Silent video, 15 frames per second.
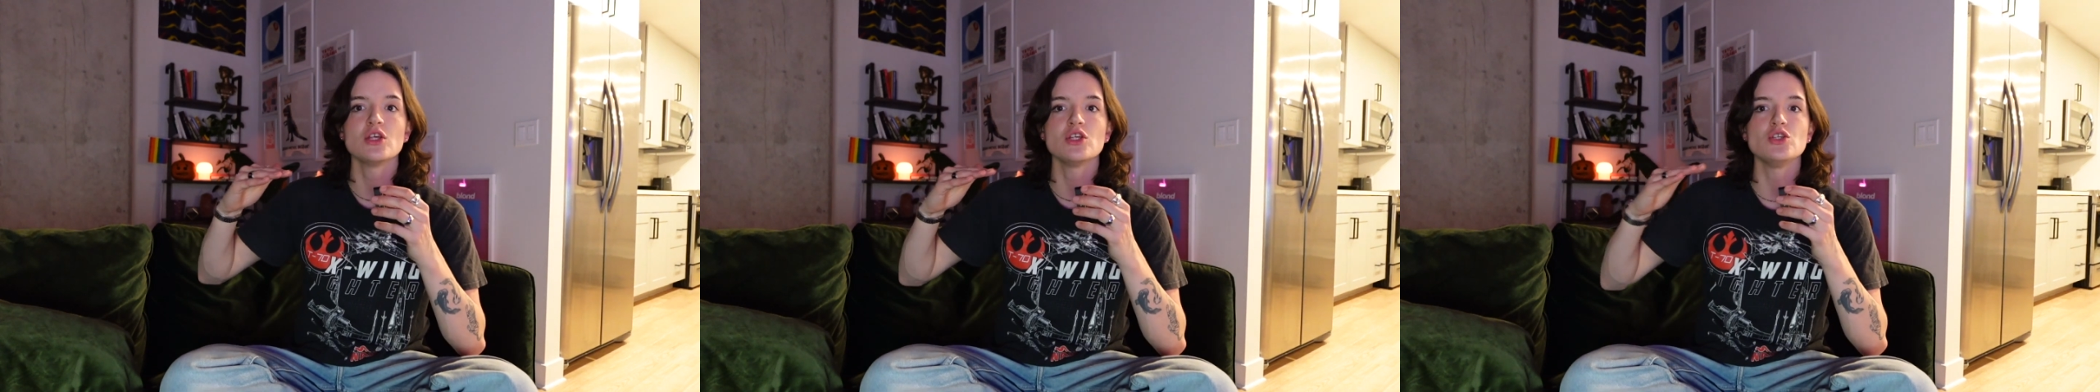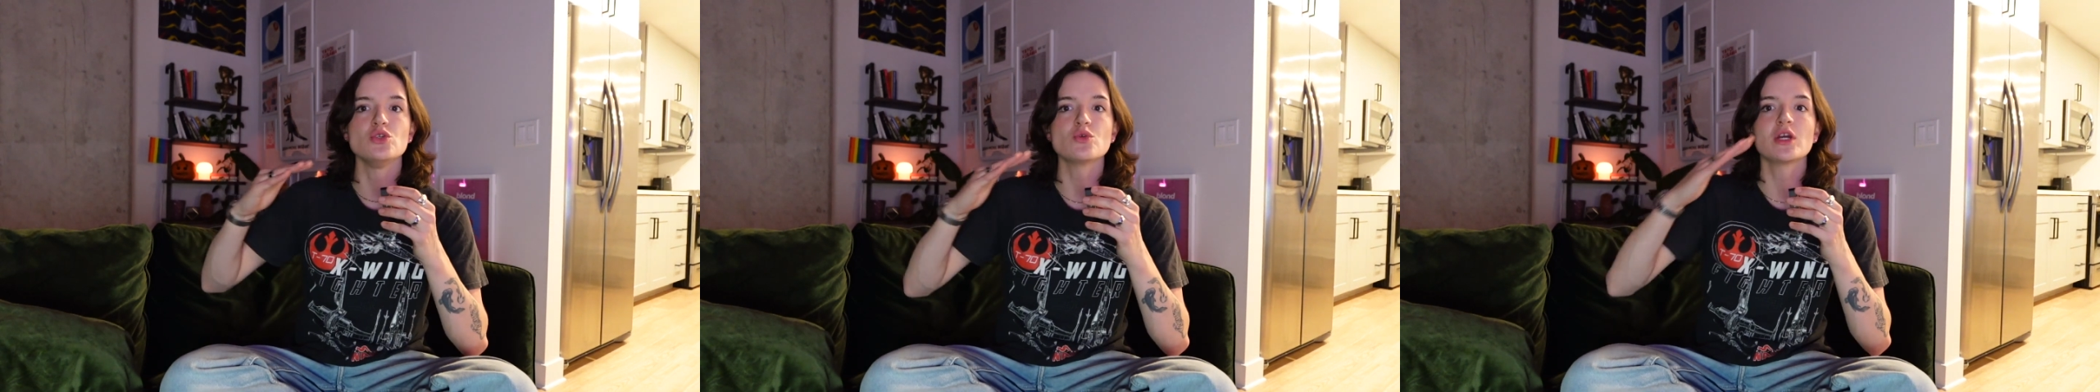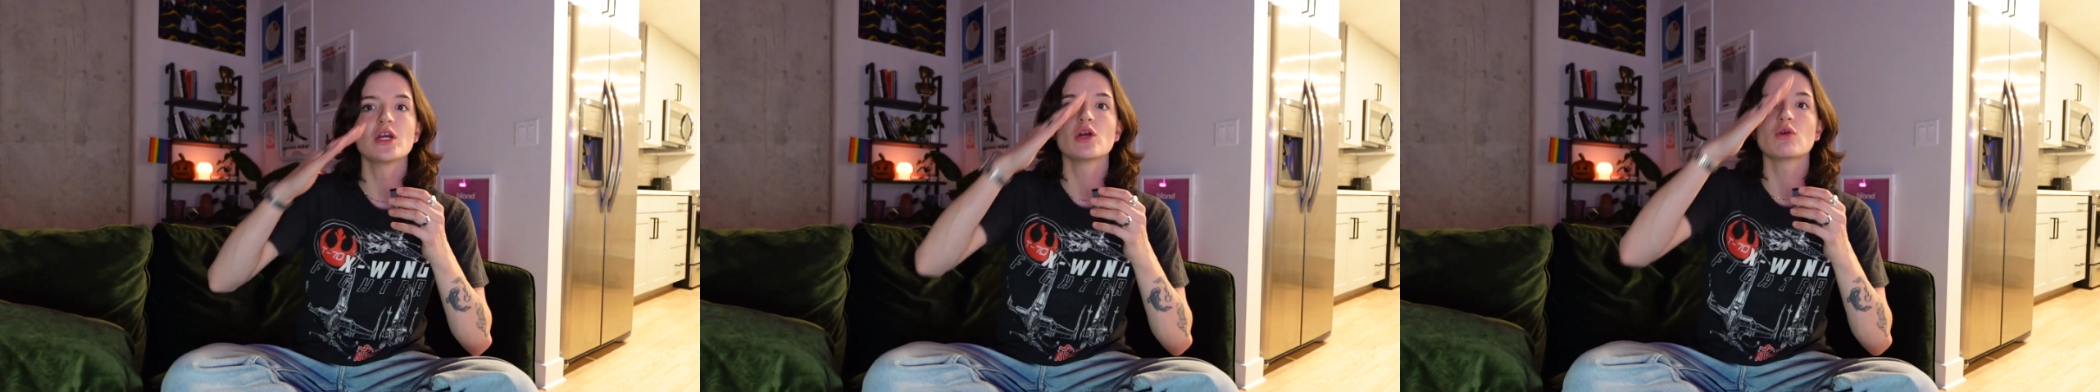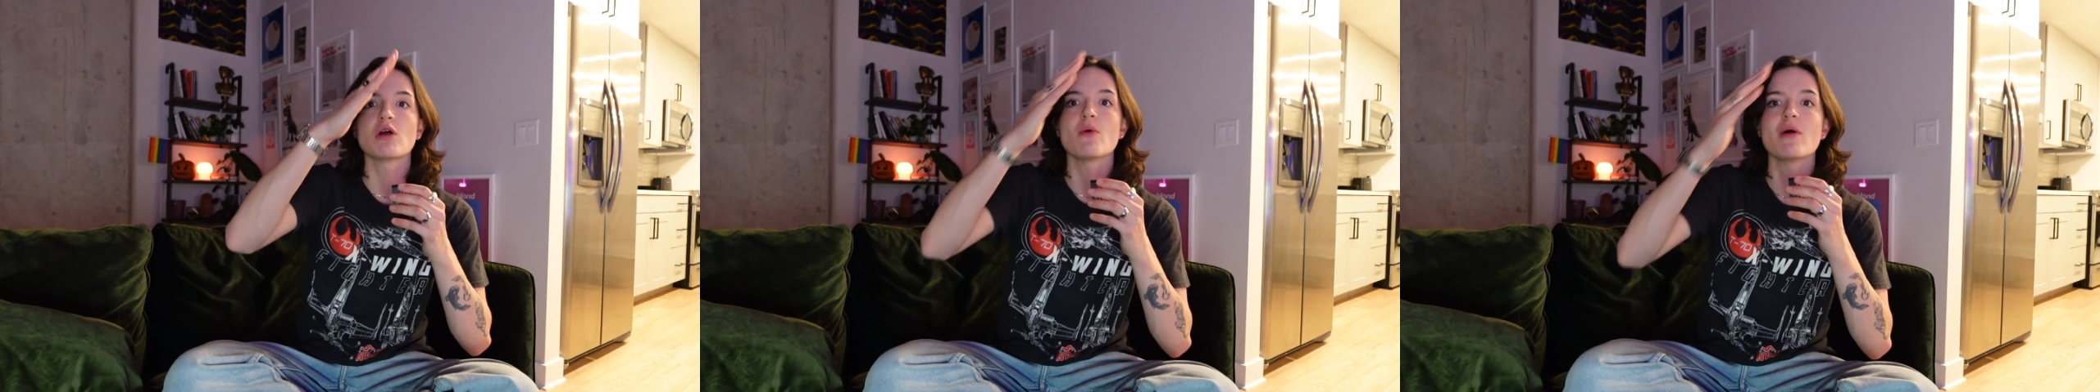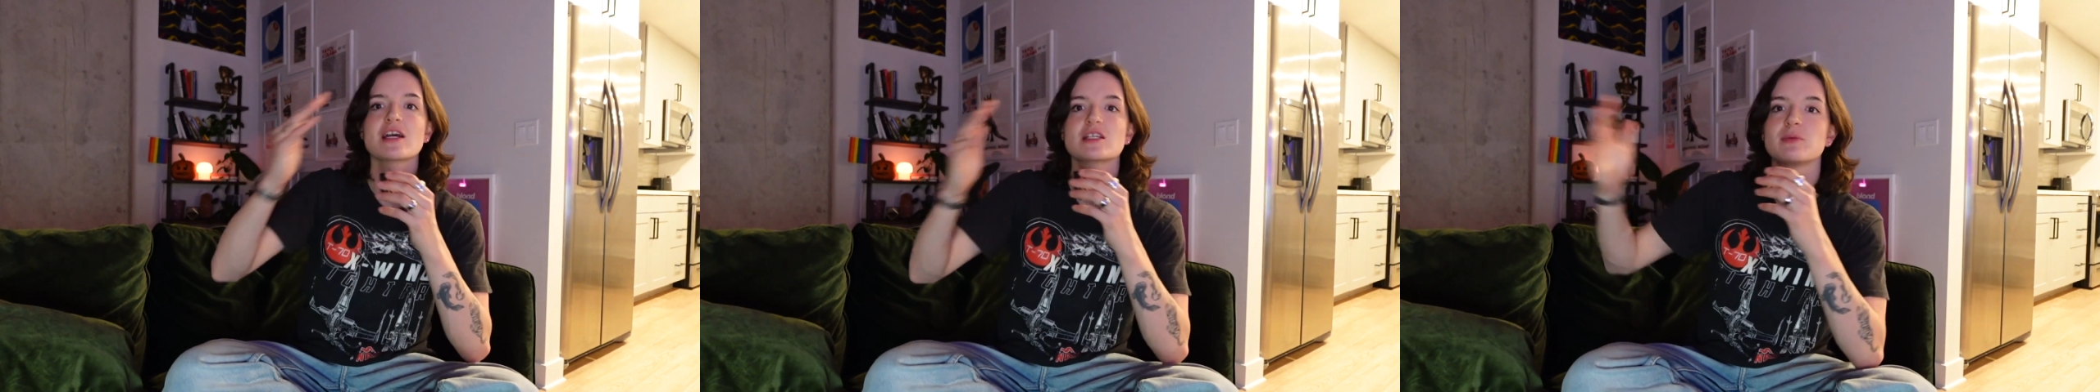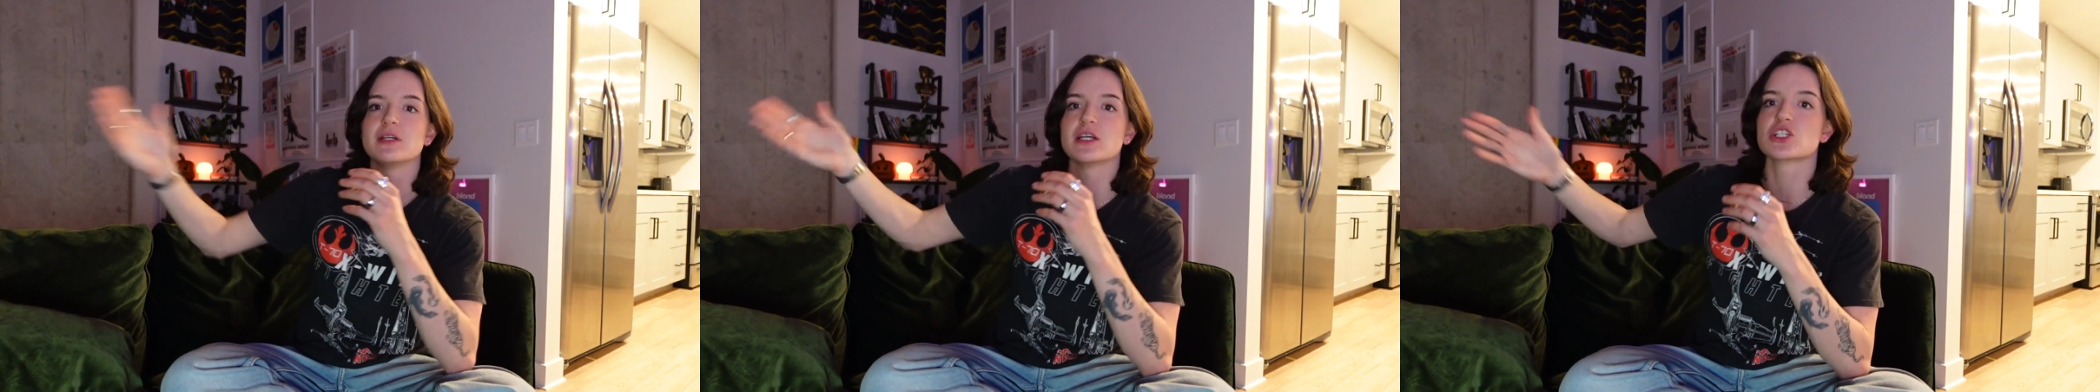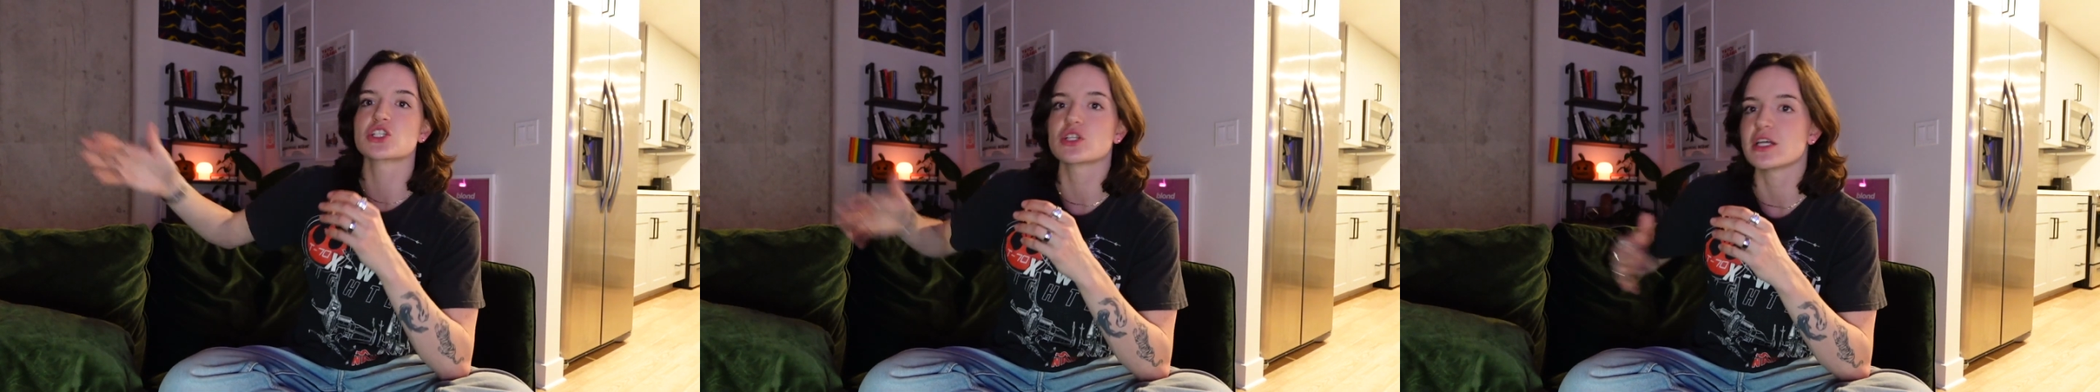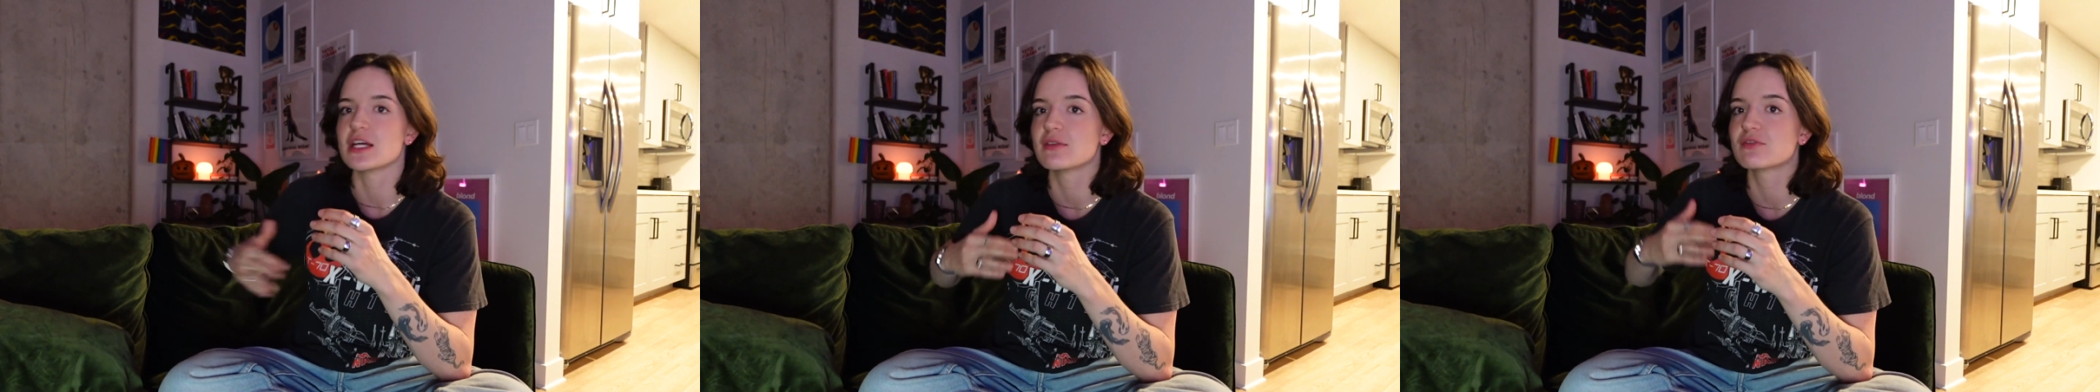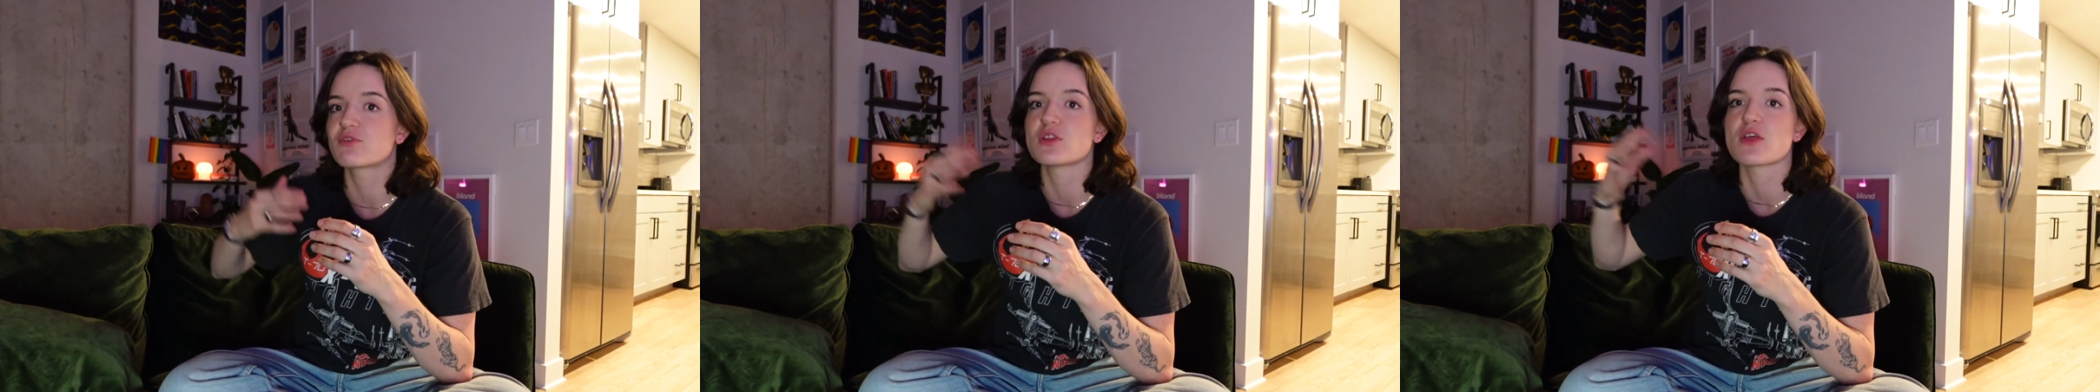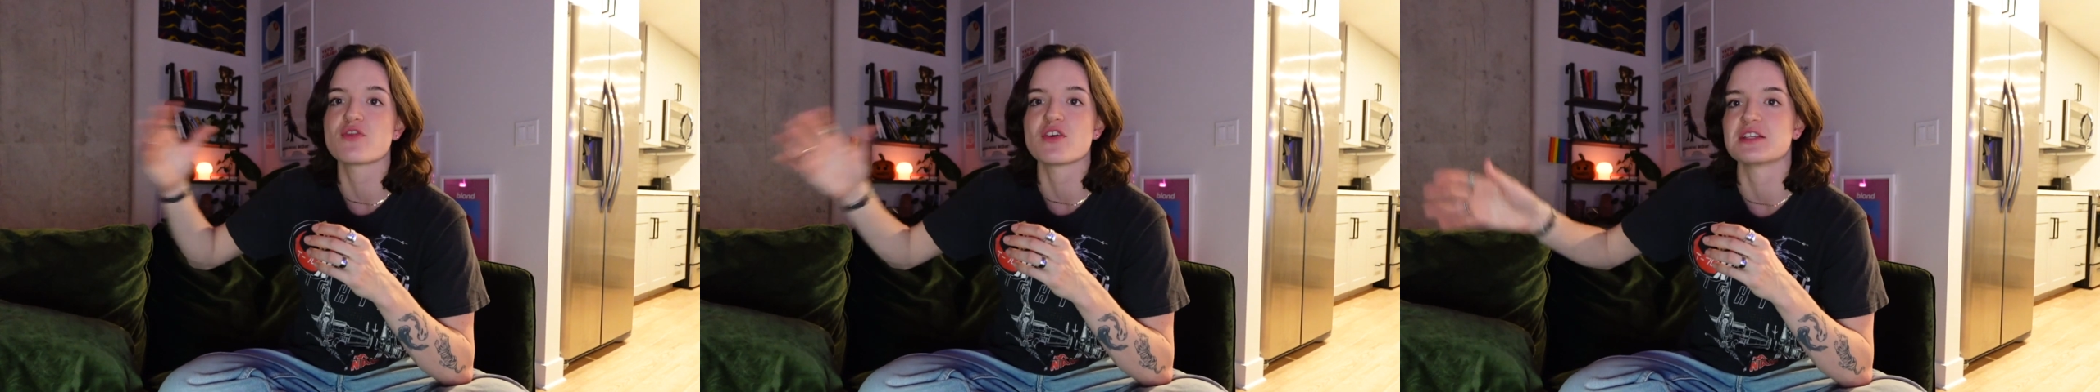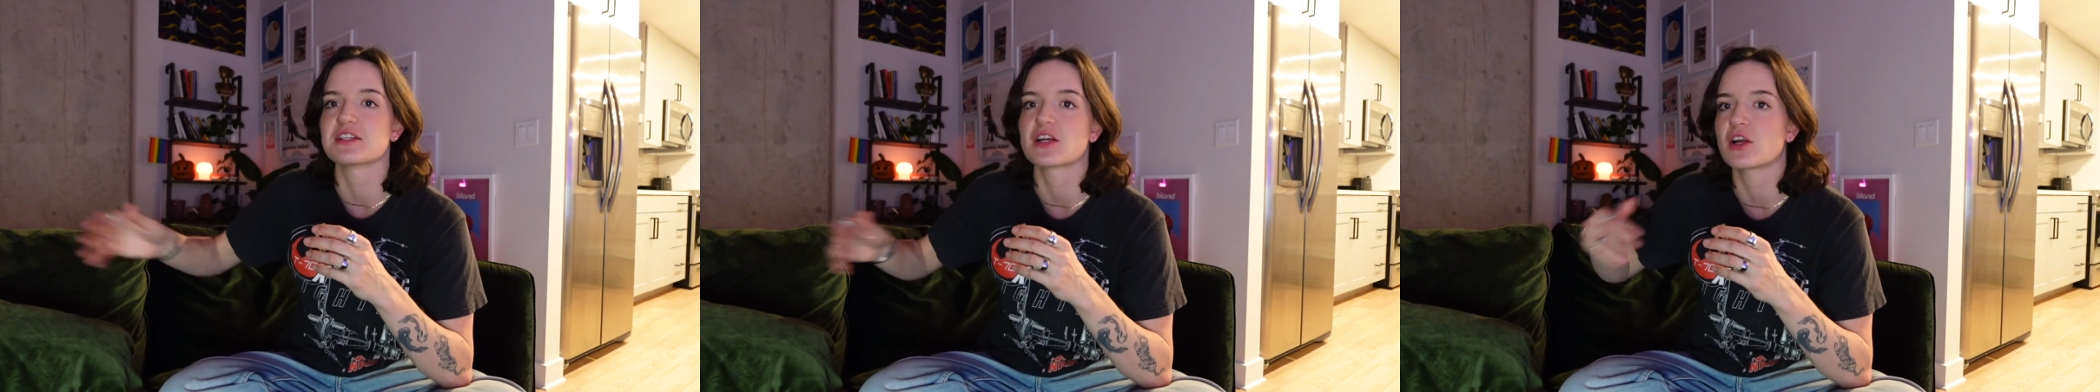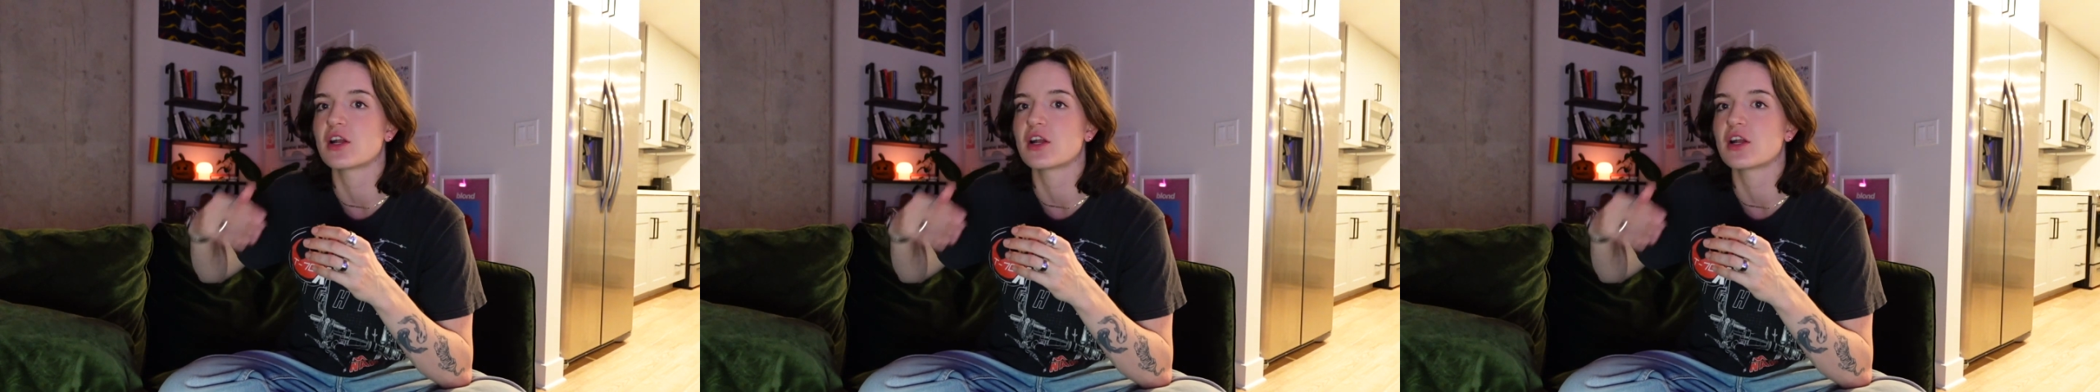you can grow exponentially and for the things that are